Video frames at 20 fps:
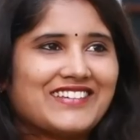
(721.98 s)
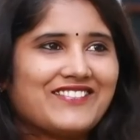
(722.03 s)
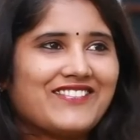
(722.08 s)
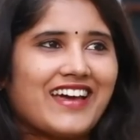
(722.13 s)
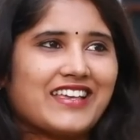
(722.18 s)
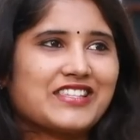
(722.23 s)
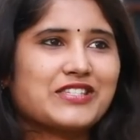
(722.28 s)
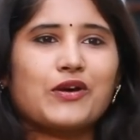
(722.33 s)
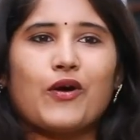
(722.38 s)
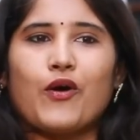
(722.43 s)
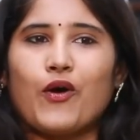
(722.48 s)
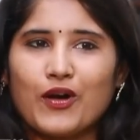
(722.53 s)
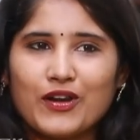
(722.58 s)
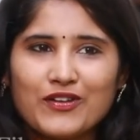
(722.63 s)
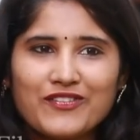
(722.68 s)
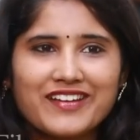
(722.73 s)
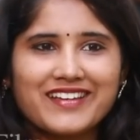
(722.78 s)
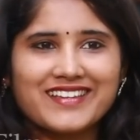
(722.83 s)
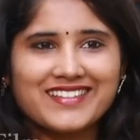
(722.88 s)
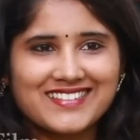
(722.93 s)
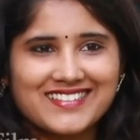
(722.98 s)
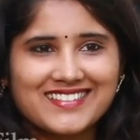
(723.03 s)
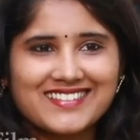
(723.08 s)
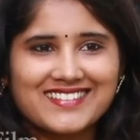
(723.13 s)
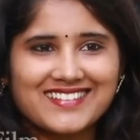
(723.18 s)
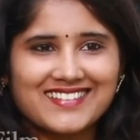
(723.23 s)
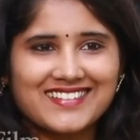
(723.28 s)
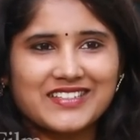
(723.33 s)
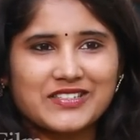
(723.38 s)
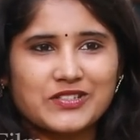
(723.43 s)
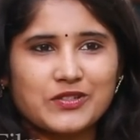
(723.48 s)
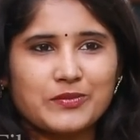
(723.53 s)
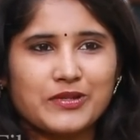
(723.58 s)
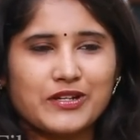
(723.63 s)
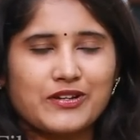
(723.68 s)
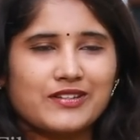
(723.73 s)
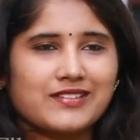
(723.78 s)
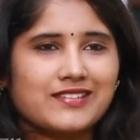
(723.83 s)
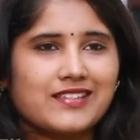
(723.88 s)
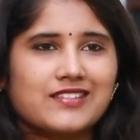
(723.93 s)
live as you always. So
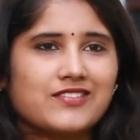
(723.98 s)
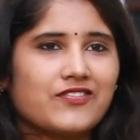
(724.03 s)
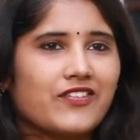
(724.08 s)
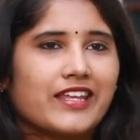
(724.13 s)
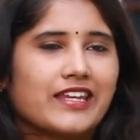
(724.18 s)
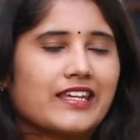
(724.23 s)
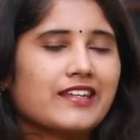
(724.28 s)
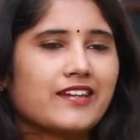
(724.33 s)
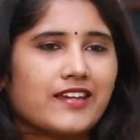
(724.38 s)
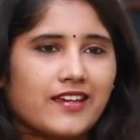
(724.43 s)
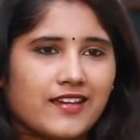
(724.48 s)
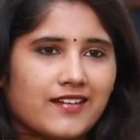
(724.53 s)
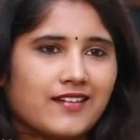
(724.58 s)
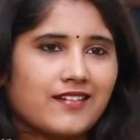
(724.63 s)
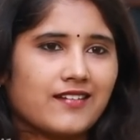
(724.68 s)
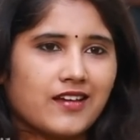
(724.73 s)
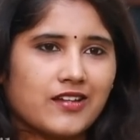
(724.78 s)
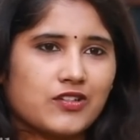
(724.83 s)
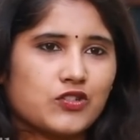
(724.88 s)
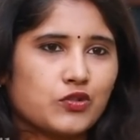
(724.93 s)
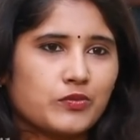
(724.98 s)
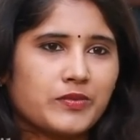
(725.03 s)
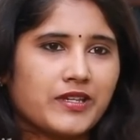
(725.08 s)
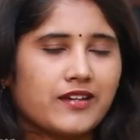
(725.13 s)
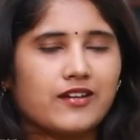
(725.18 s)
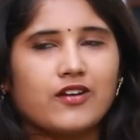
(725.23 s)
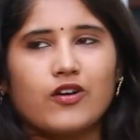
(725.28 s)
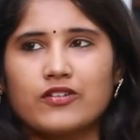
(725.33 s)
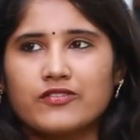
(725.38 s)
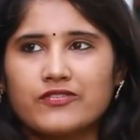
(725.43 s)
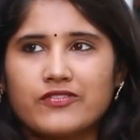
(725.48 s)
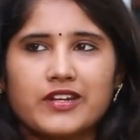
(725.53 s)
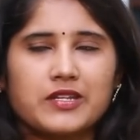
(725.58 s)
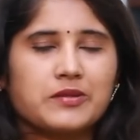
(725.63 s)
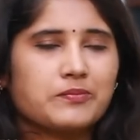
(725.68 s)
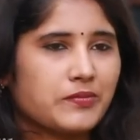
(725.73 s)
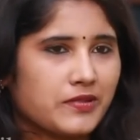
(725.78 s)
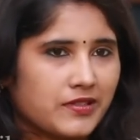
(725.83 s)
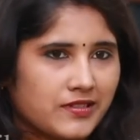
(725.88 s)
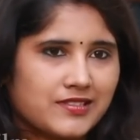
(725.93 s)
because it's very rare to be a
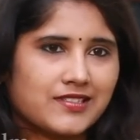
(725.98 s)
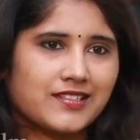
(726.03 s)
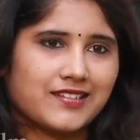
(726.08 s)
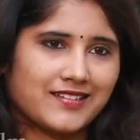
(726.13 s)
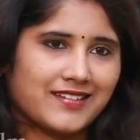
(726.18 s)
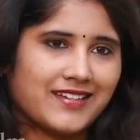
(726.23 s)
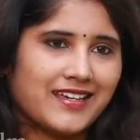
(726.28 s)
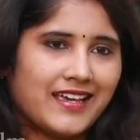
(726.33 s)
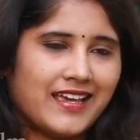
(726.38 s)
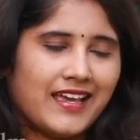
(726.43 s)
confident person.